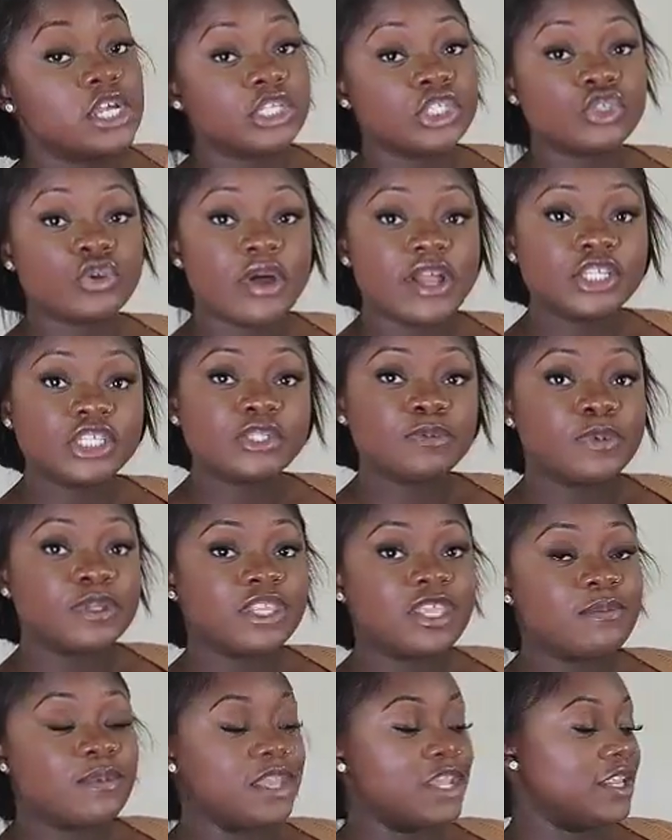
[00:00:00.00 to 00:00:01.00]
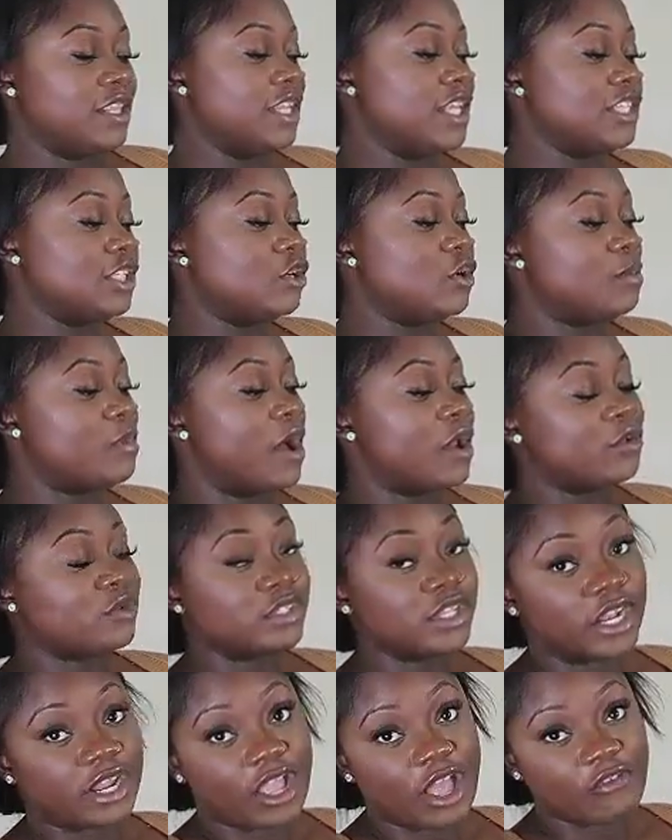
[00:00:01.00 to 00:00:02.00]
So I just put them in these little
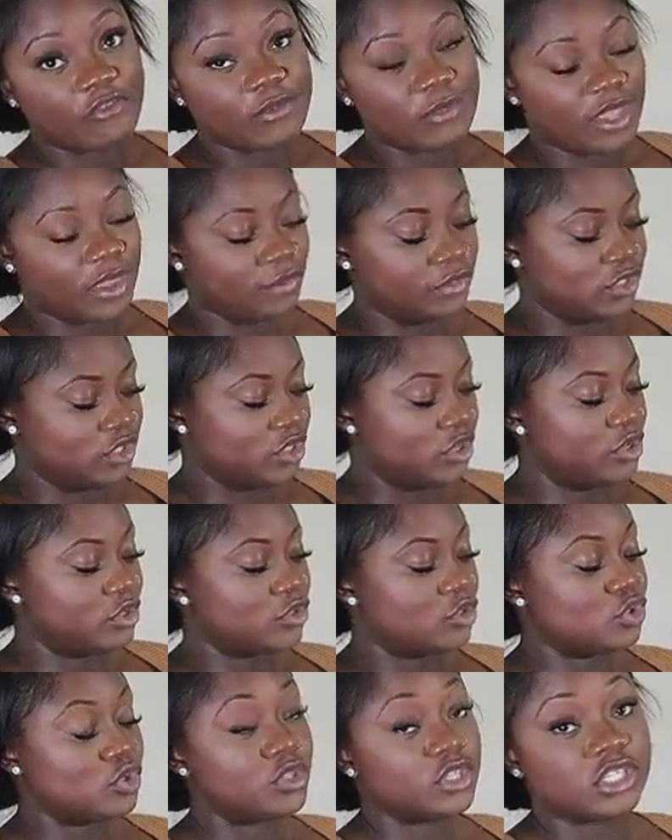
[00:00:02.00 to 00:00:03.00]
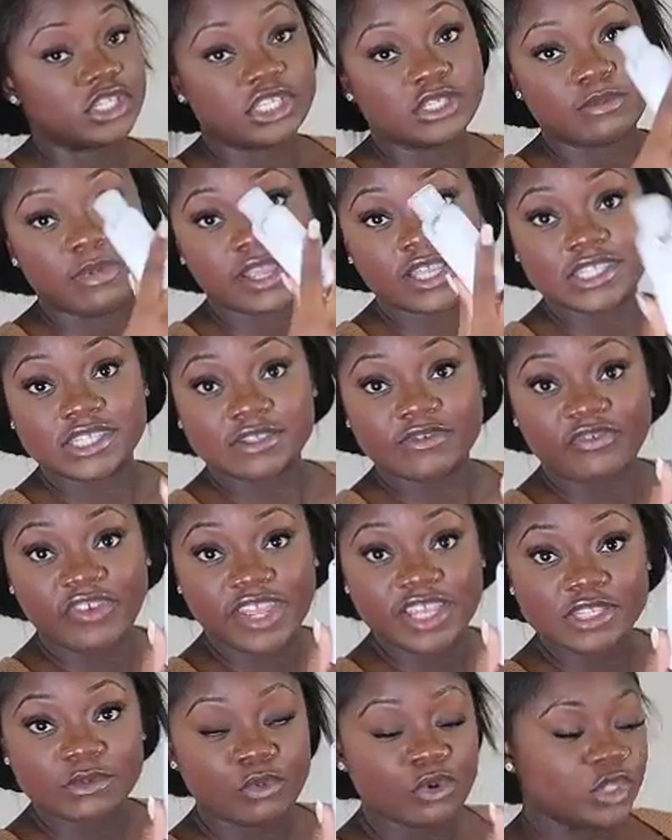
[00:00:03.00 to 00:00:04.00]
bottles that I got from Amazon. So this is my
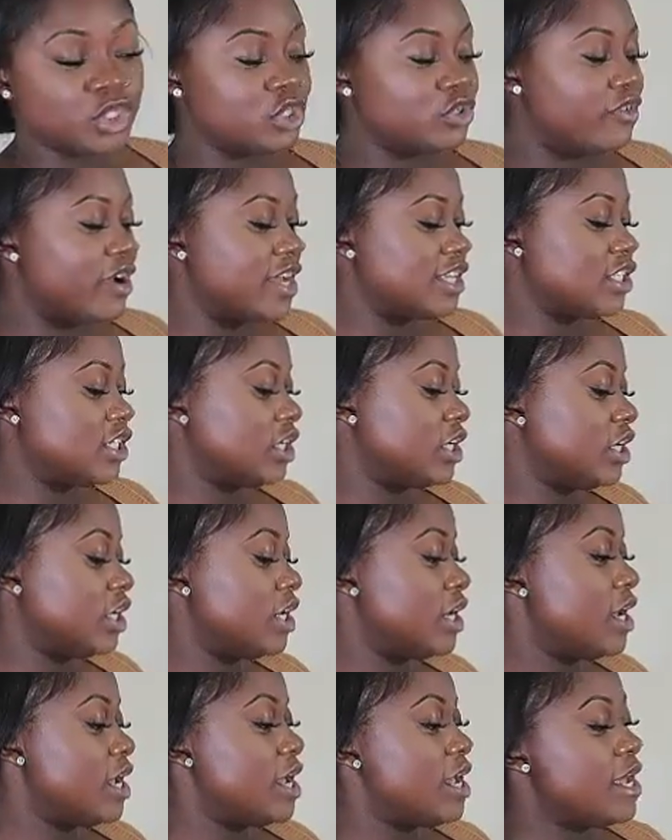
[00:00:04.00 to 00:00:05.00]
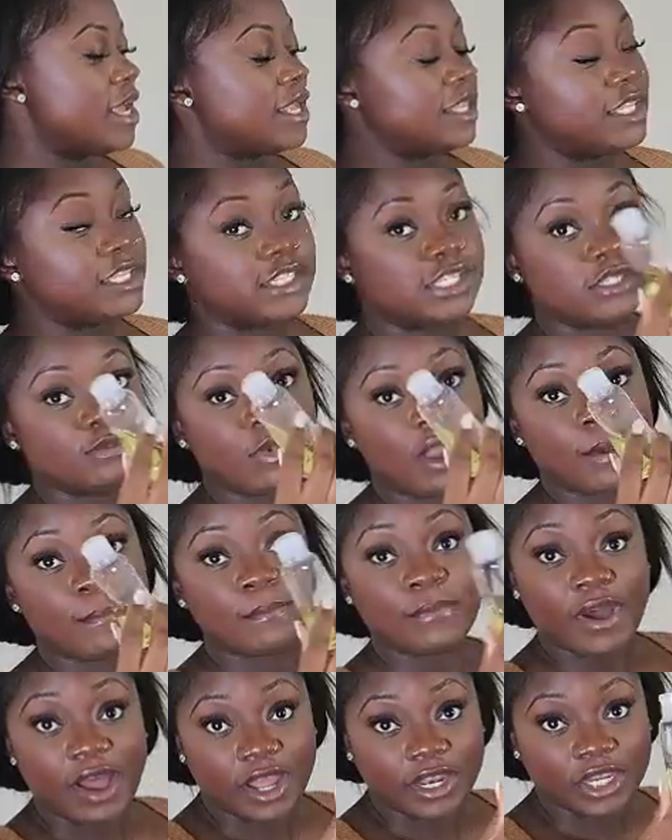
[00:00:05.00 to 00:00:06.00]
face moisturizer. This is my
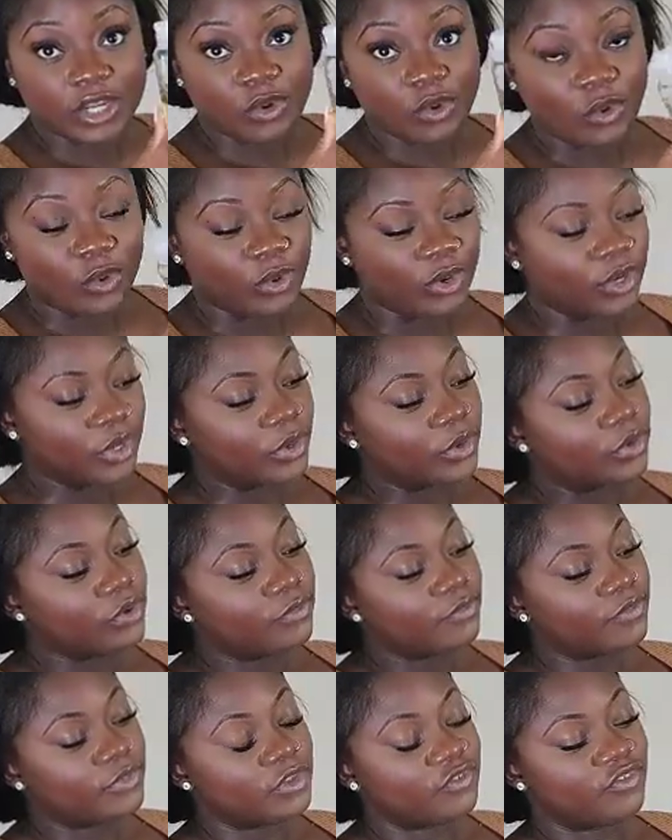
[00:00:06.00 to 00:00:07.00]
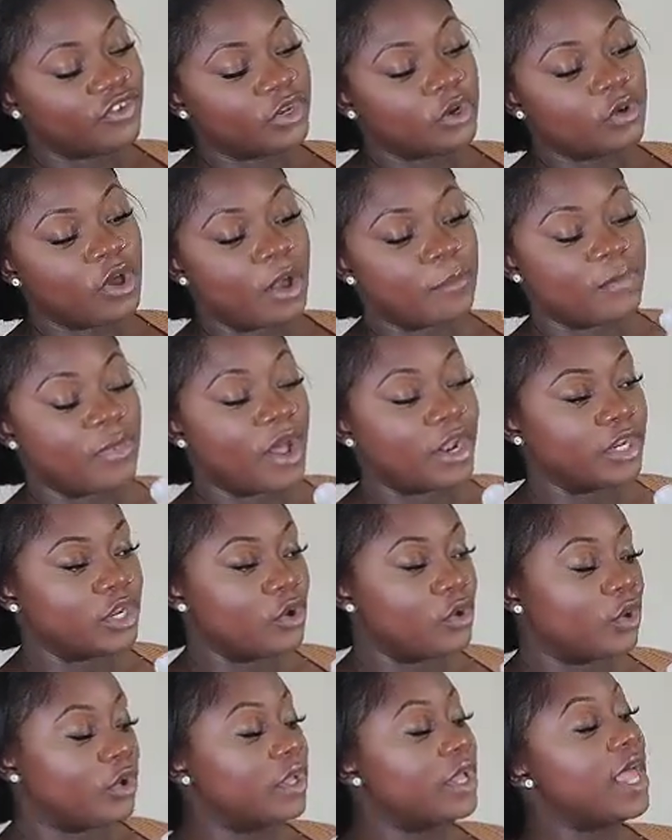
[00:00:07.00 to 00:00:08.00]
body oil, the Vino body
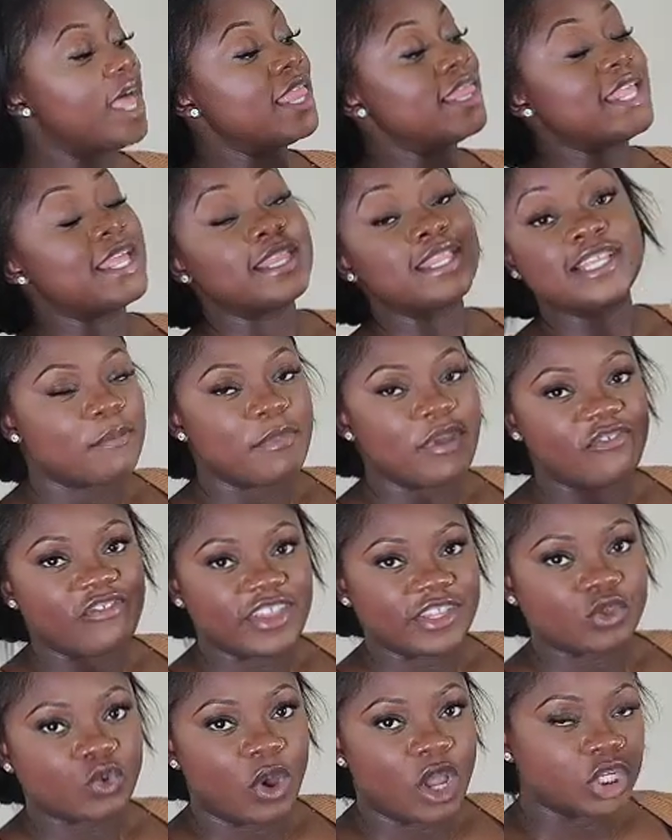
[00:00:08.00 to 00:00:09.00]
oil, and then my face